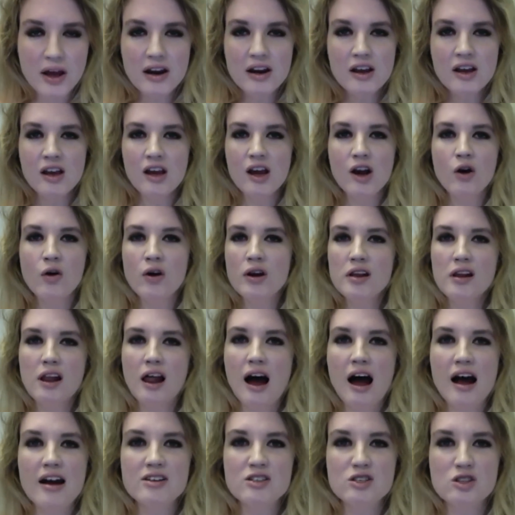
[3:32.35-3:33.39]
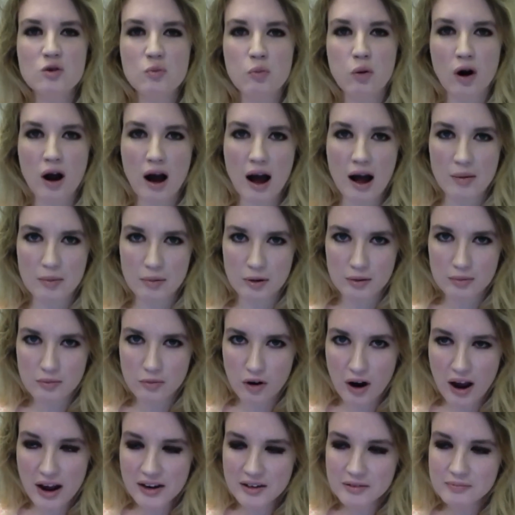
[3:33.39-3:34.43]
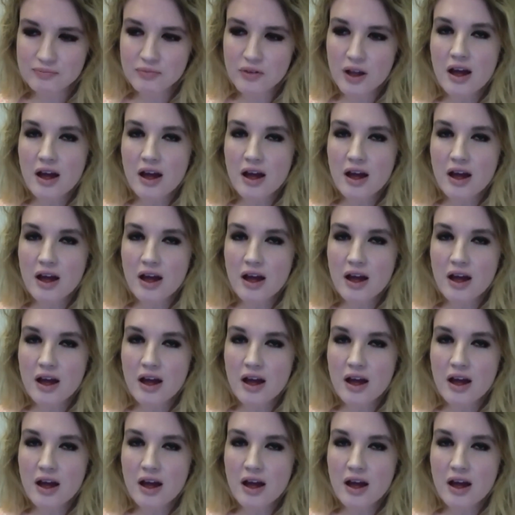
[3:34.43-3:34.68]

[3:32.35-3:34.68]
And herein lies the problem, right?